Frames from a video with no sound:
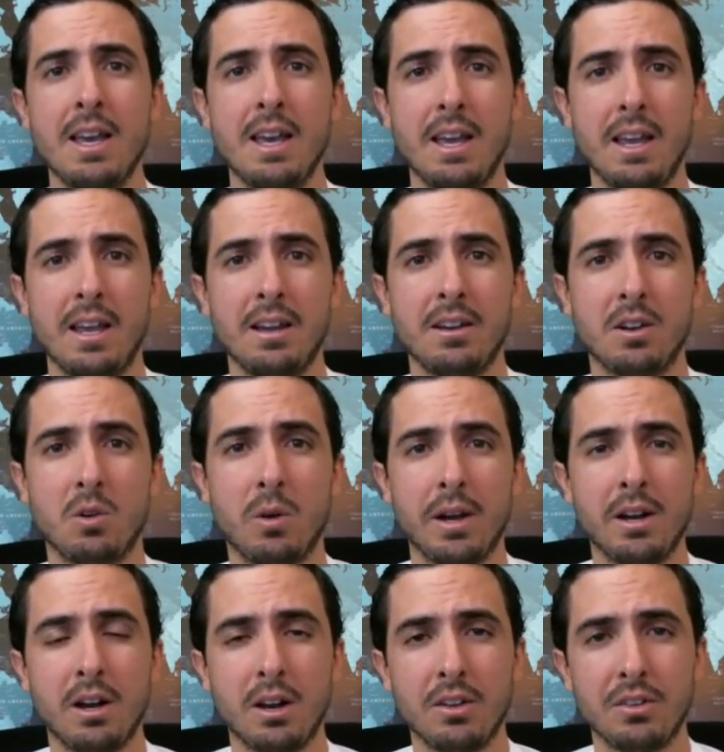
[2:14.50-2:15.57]
And
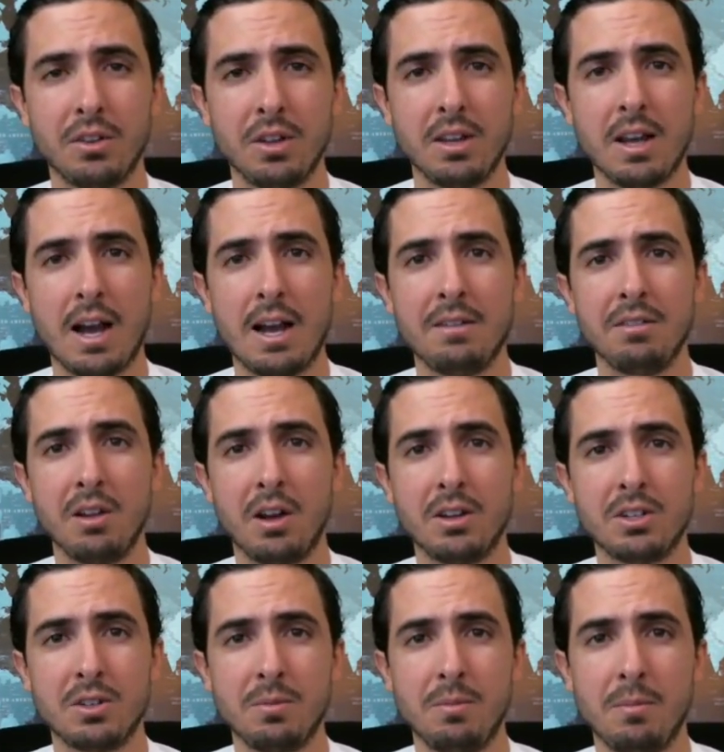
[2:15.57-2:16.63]
quite honestly, I've
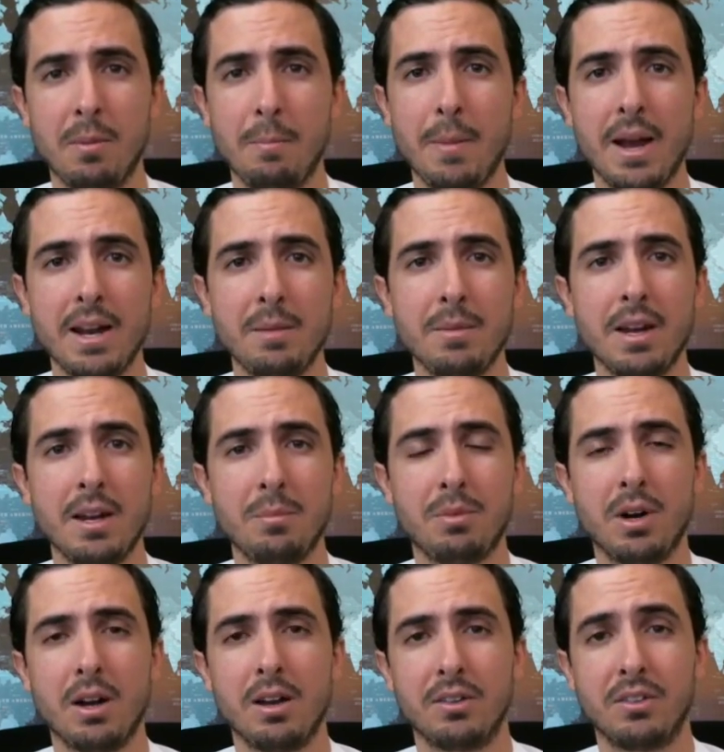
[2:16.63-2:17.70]
launched many
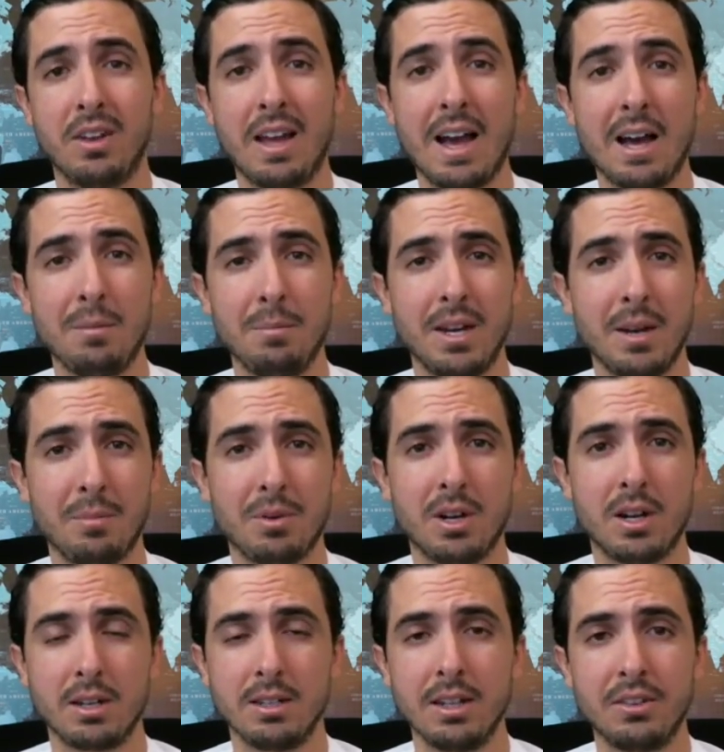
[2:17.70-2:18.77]
products and had many
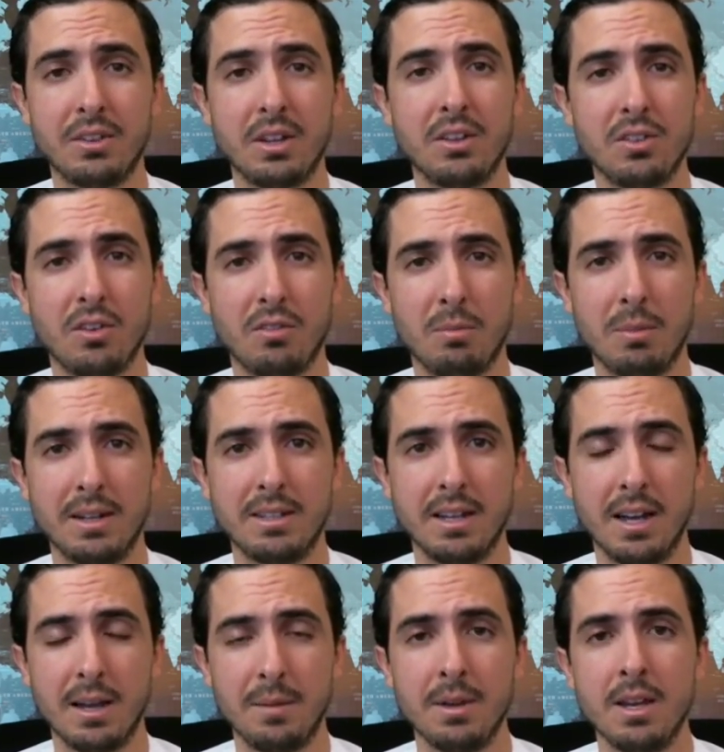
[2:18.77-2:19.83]
product listings over my
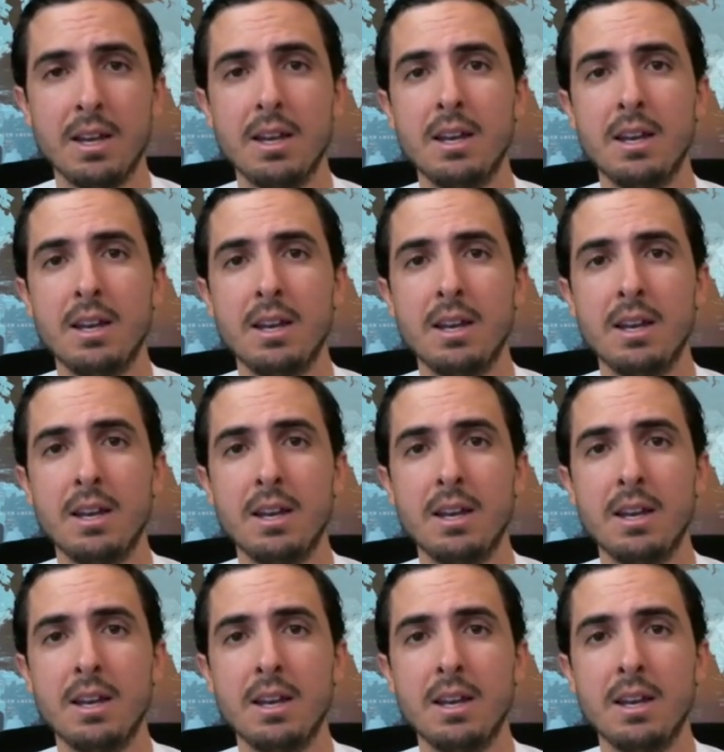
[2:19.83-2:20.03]
time.